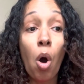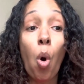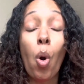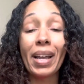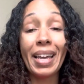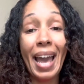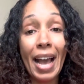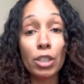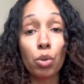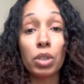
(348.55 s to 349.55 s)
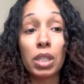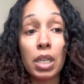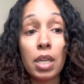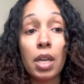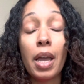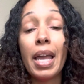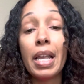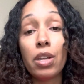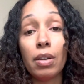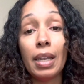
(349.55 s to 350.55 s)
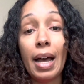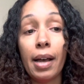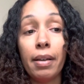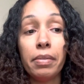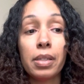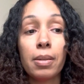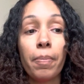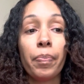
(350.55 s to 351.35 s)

or casualty in your lives.